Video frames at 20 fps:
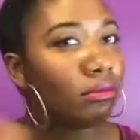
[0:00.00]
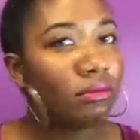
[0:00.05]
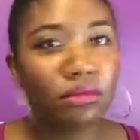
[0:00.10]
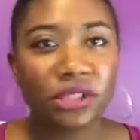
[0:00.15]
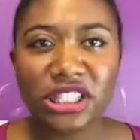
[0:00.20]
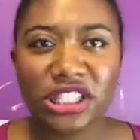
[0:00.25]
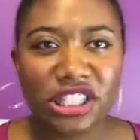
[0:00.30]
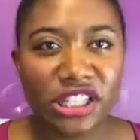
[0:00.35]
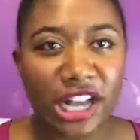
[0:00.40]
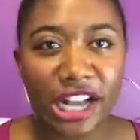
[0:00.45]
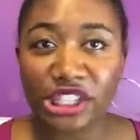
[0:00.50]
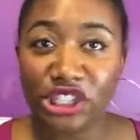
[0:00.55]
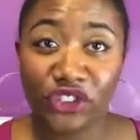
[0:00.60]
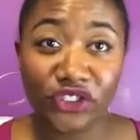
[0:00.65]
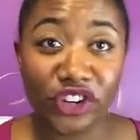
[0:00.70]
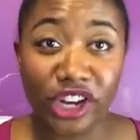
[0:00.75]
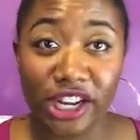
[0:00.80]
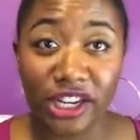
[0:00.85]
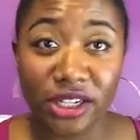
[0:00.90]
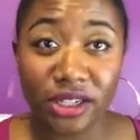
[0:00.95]
It's not your
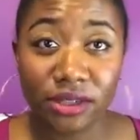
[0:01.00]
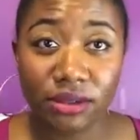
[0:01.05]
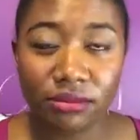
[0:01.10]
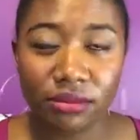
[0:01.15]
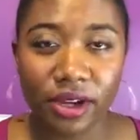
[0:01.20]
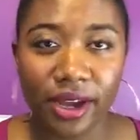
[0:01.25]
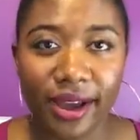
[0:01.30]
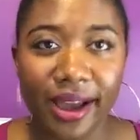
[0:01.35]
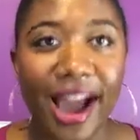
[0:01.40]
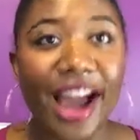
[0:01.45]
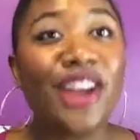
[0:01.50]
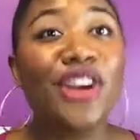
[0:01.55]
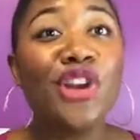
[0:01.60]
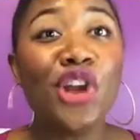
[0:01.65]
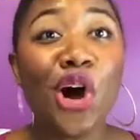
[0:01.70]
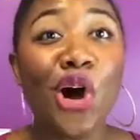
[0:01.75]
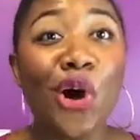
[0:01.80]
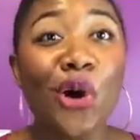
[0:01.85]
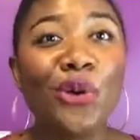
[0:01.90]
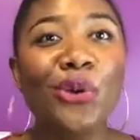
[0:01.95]
friend. Okay, I
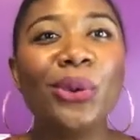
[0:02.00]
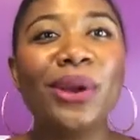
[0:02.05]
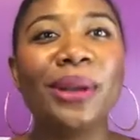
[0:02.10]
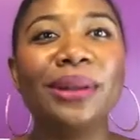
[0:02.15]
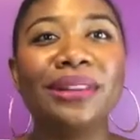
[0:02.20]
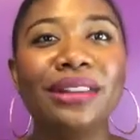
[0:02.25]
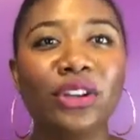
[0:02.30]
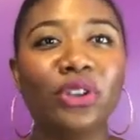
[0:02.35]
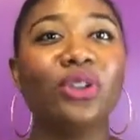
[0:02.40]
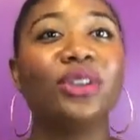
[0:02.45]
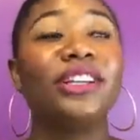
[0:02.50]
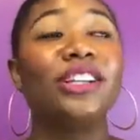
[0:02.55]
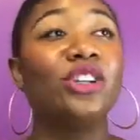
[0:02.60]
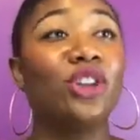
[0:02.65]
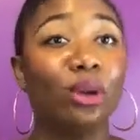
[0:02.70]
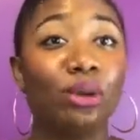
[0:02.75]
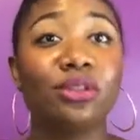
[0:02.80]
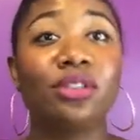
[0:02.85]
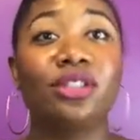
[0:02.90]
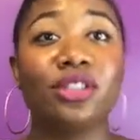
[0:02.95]
know you can literally go
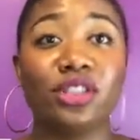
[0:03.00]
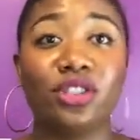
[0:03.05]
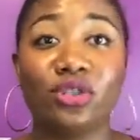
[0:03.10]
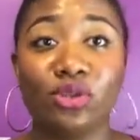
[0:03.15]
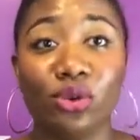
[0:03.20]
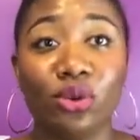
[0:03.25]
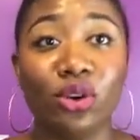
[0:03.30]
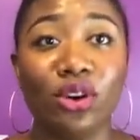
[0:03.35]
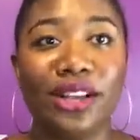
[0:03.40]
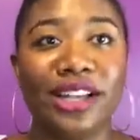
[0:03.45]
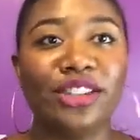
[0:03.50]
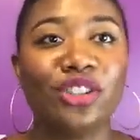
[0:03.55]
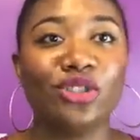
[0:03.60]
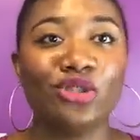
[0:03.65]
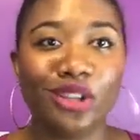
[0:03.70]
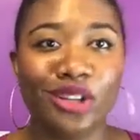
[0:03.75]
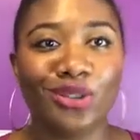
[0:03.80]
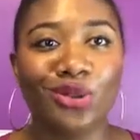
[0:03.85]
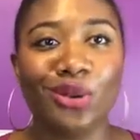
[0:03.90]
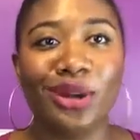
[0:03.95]
to the store, like the
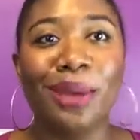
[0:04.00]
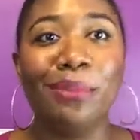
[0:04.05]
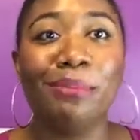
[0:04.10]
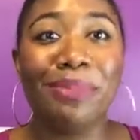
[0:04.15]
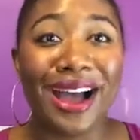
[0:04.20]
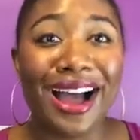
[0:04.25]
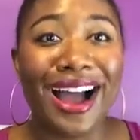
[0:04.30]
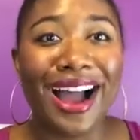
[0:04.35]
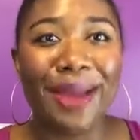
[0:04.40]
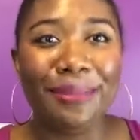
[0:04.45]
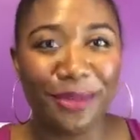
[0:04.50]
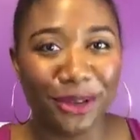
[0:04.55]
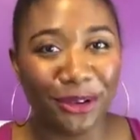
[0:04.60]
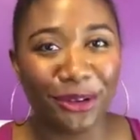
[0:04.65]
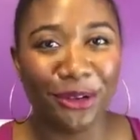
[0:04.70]
drugstore, and buy mineral